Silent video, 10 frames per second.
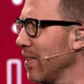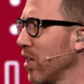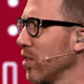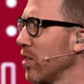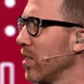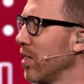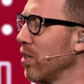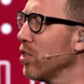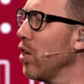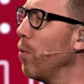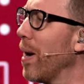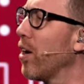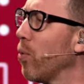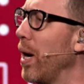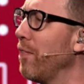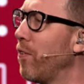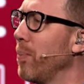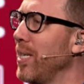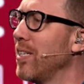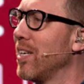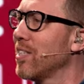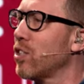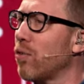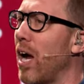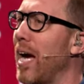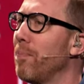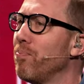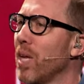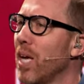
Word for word: there's, there's no better way for me to describe